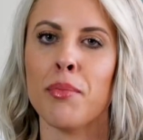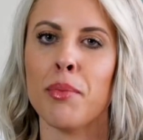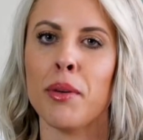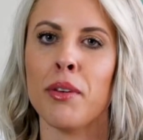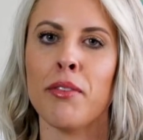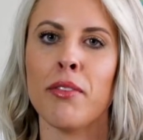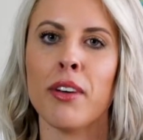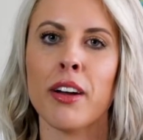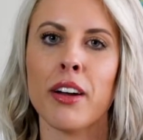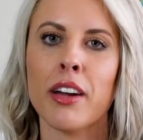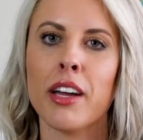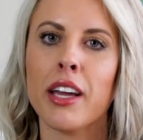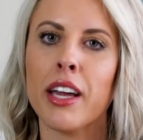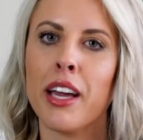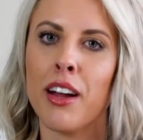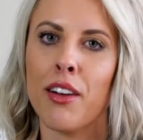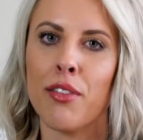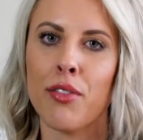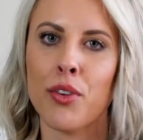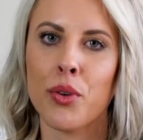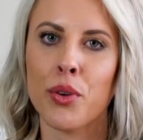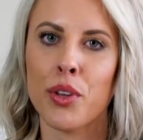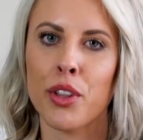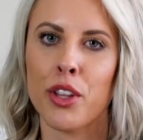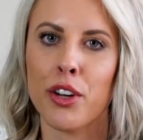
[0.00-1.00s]
Be very
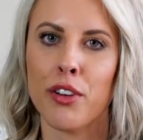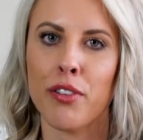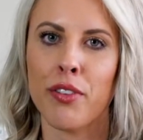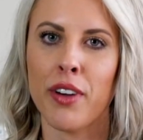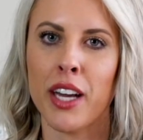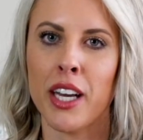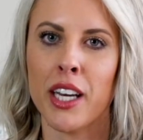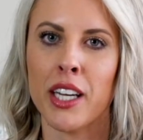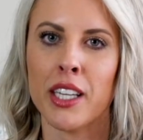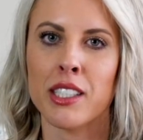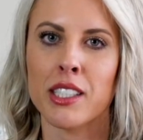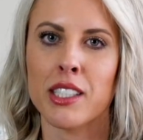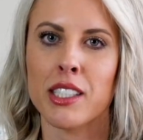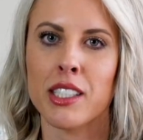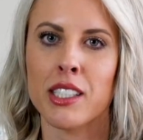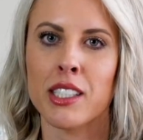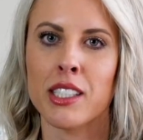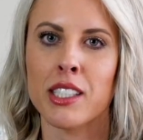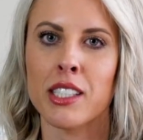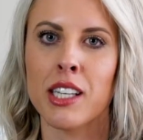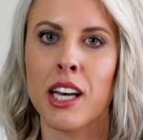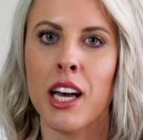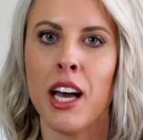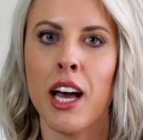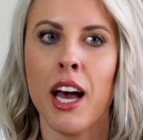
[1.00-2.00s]
careful with your
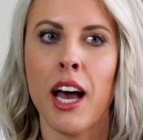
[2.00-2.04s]
finances,